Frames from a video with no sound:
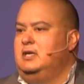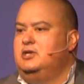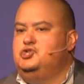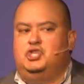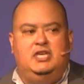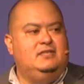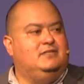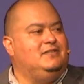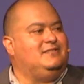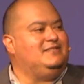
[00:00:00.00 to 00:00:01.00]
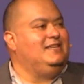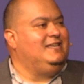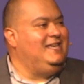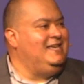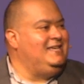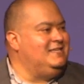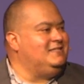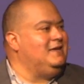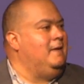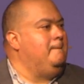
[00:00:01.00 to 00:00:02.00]
Jesus is
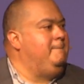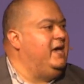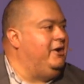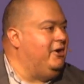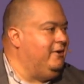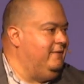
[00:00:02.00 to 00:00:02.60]
better.